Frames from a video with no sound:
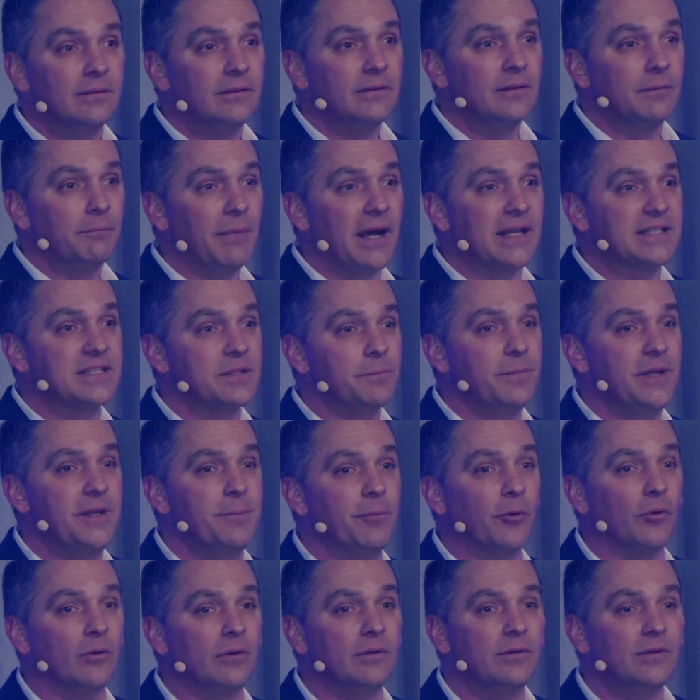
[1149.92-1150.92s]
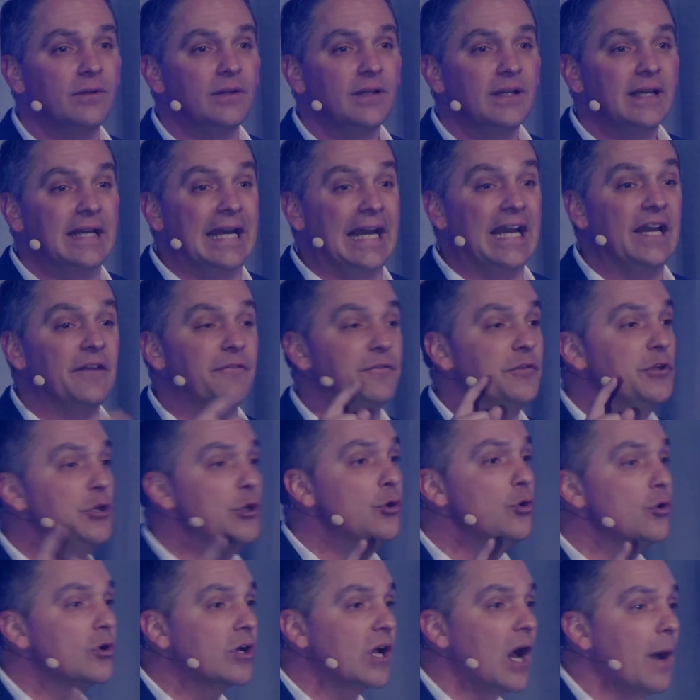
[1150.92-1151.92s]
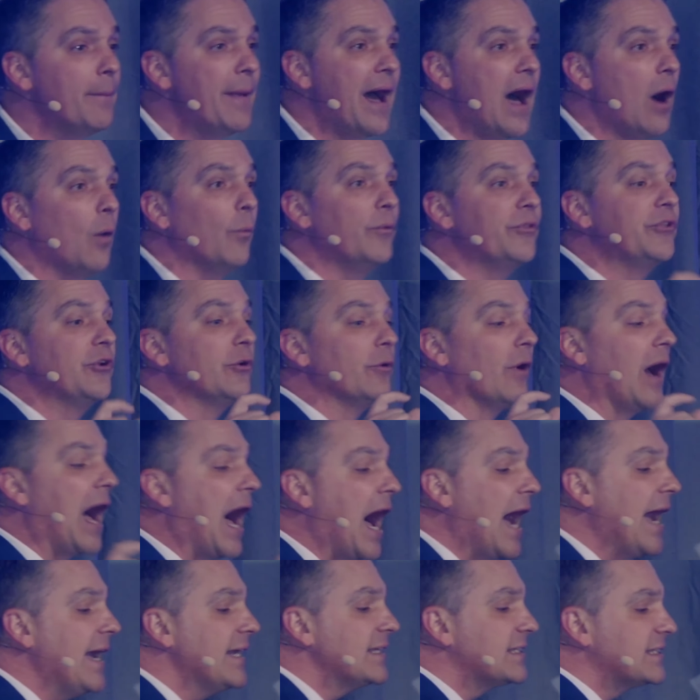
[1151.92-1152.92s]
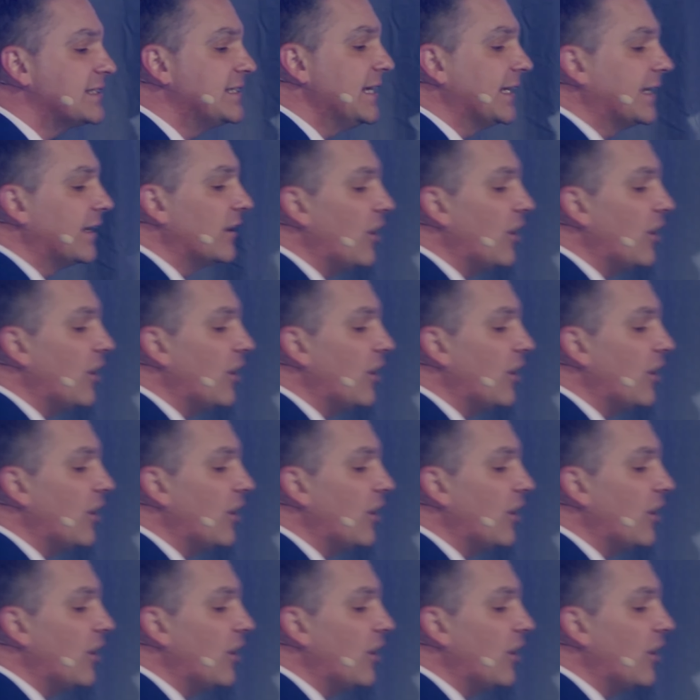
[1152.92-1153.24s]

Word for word: by some people. If you come out with your highest ticket